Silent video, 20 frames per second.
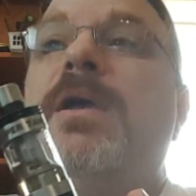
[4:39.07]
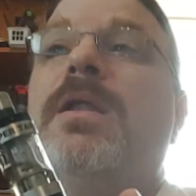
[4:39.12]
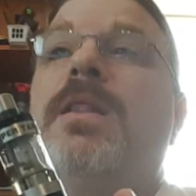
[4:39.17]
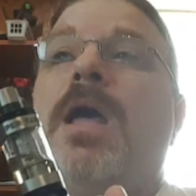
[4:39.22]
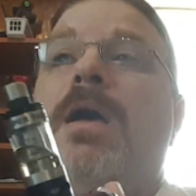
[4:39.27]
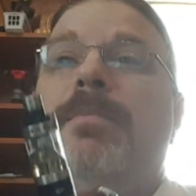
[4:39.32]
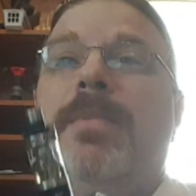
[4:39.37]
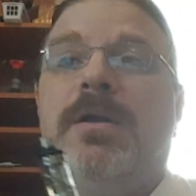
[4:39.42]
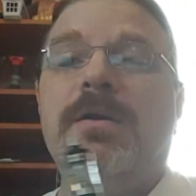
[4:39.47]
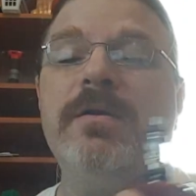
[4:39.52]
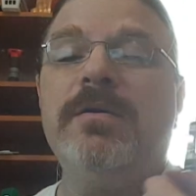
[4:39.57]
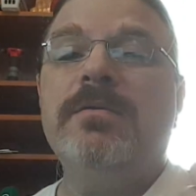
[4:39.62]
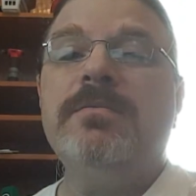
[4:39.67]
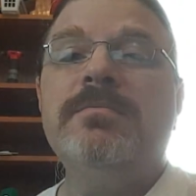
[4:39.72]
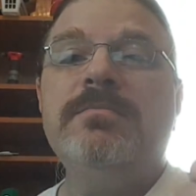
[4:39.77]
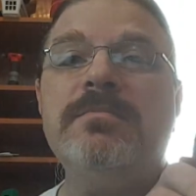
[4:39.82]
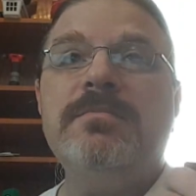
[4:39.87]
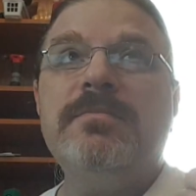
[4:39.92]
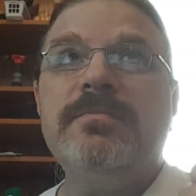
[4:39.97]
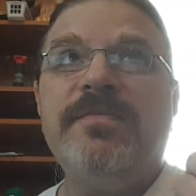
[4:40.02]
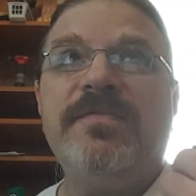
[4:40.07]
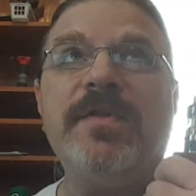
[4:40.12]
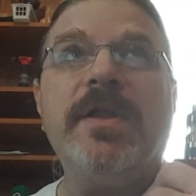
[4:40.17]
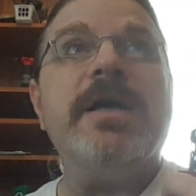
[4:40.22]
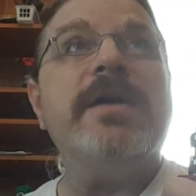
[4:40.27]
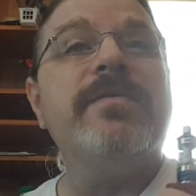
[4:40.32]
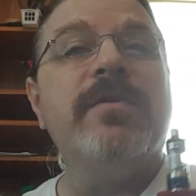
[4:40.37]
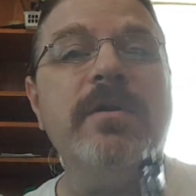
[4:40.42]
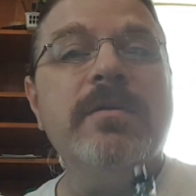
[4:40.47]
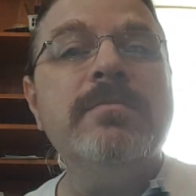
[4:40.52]
me a lot better
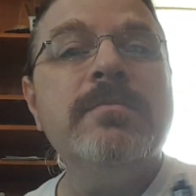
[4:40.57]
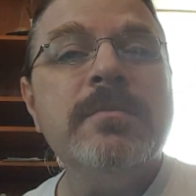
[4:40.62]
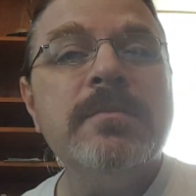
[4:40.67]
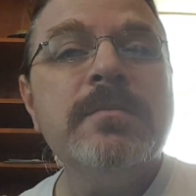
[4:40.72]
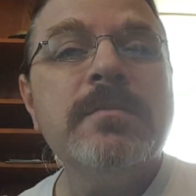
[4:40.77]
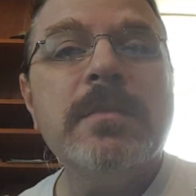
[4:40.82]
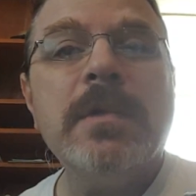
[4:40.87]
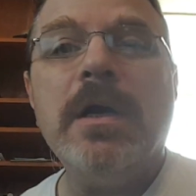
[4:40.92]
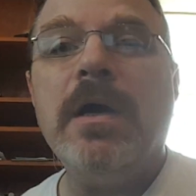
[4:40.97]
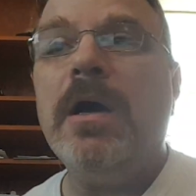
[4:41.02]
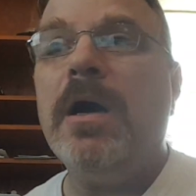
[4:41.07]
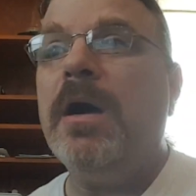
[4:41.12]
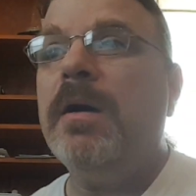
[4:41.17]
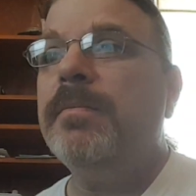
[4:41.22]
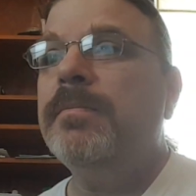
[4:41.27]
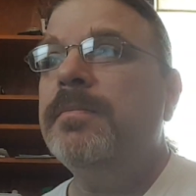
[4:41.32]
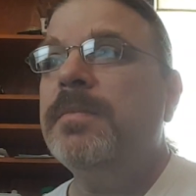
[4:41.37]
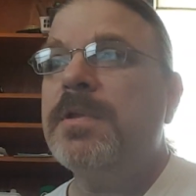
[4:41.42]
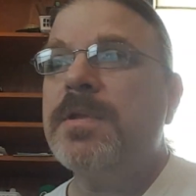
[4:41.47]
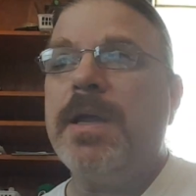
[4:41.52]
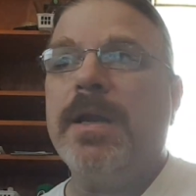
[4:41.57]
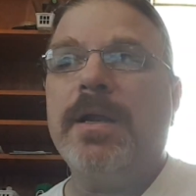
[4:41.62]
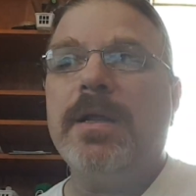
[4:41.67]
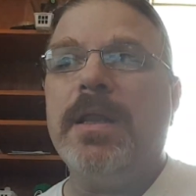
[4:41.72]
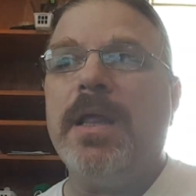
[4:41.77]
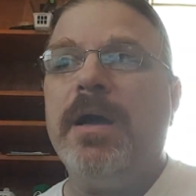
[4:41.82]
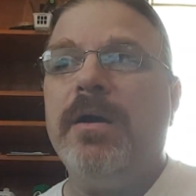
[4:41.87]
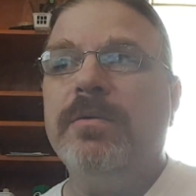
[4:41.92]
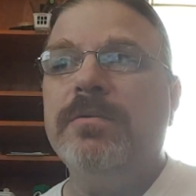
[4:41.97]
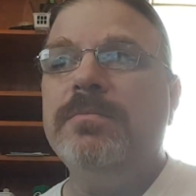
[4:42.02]
flavor. It's not a
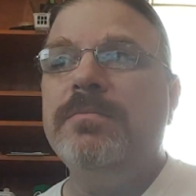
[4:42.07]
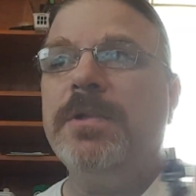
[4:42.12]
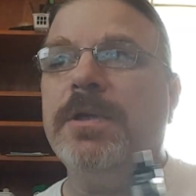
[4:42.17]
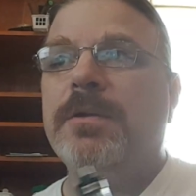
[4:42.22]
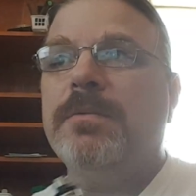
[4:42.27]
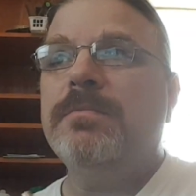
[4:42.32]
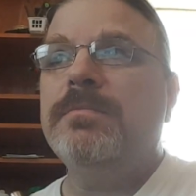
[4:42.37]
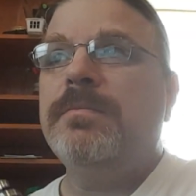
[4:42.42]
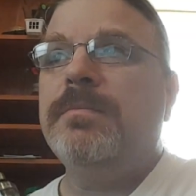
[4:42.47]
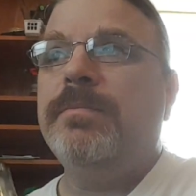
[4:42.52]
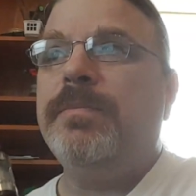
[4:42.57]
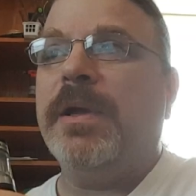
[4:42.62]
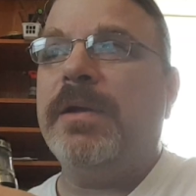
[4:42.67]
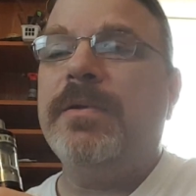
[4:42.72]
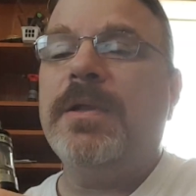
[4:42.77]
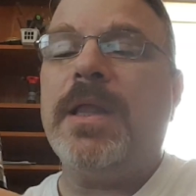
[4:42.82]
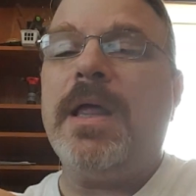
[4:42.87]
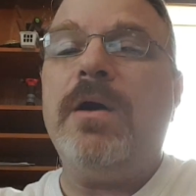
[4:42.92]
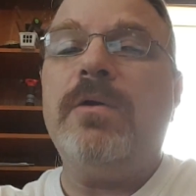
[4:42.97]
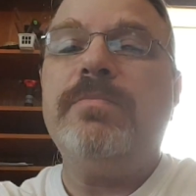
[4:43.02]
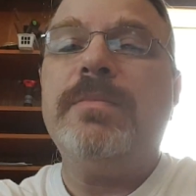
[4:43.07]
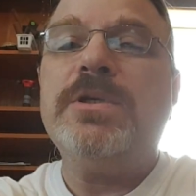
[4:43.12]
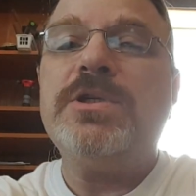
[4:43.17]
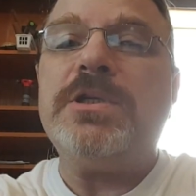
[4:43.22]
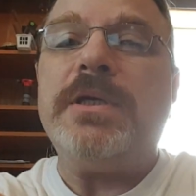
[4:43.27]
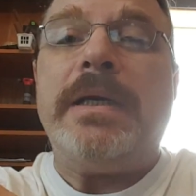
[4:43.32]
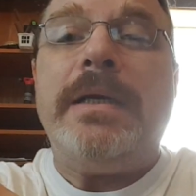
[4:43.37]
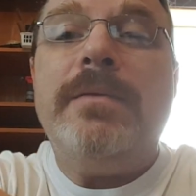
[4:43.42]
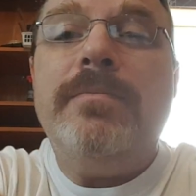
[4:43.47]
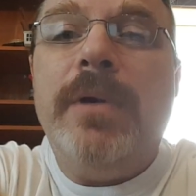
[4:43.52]
cloud, big cloud
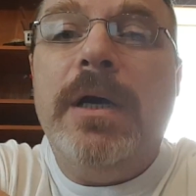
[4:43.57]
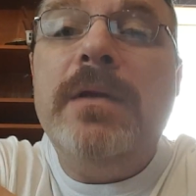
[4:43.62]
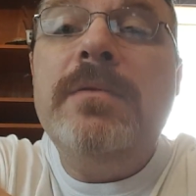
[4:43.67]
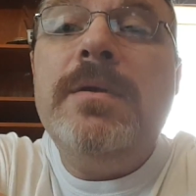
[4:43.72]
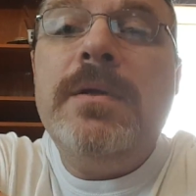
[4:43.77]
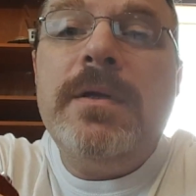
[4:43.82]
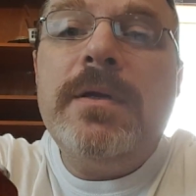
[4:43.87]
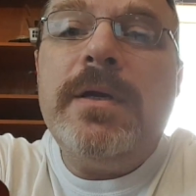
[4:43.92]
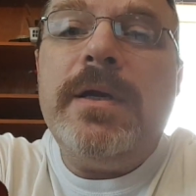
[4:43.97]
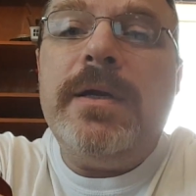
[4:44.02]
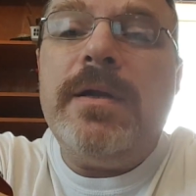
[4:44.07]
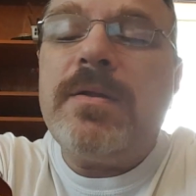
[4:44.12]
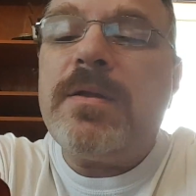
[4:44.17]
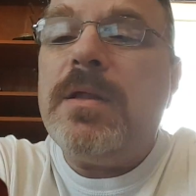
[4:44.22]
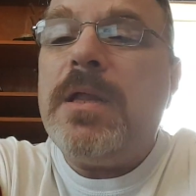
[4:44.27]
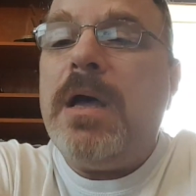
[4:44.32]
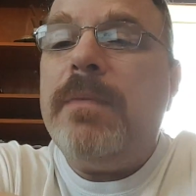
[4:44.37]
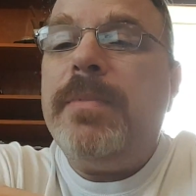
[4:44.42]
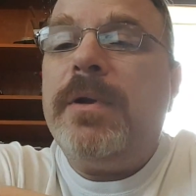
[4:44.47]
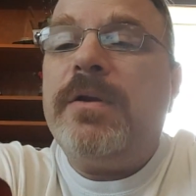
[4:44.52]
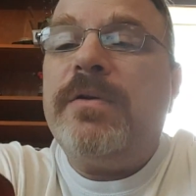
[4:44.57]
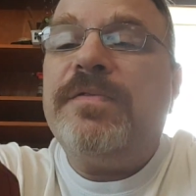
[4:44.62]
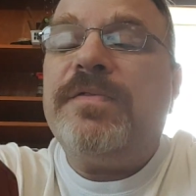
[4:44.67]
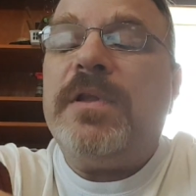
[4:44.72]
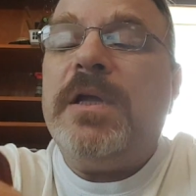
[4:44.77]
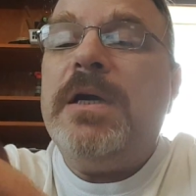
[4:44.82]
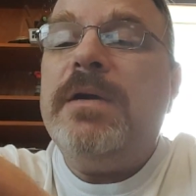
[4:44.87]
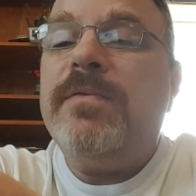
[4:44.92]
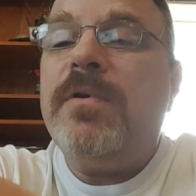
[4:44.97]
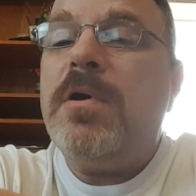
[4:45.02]
machine, but it is a lot better
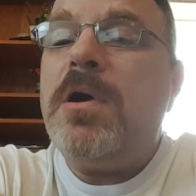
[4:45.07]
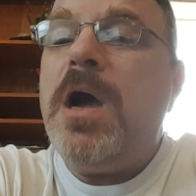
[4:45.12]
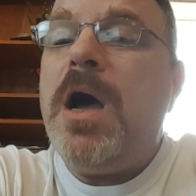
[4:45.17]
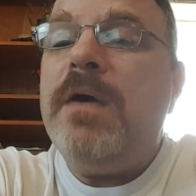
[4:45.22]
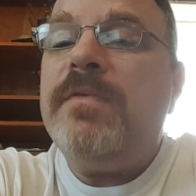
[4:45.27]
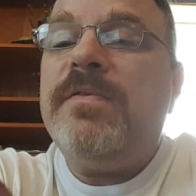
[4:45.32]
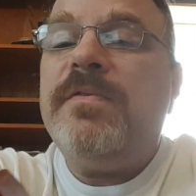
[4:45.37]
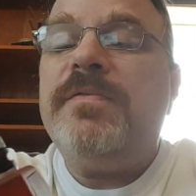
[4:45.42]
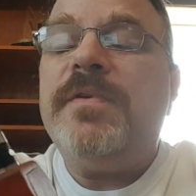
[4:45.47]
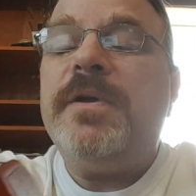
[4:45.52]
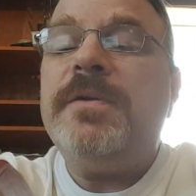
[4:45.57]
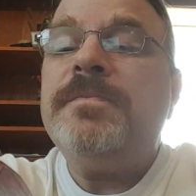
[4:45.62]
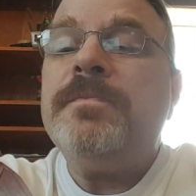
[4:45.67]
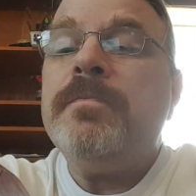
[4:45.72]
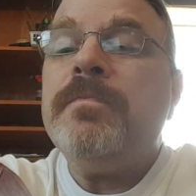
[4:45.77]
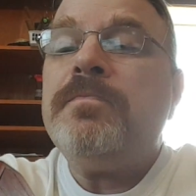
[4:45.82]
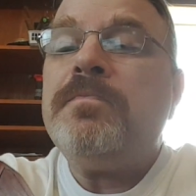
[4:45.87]
flavor off of it.